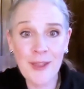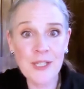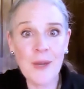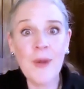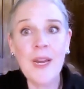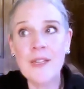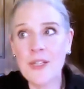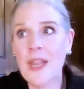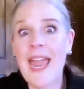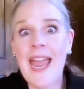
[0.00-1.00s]
Someone else
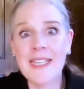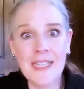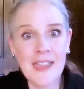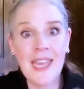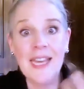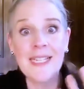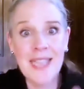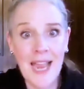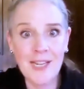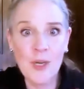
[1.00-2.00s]
will ask the
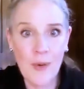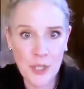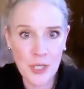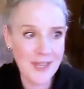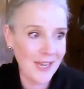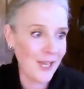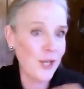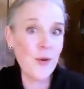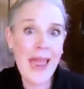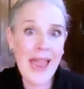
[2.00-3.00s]
exact question that
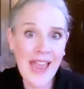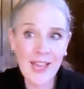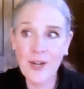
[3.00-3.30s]
you had,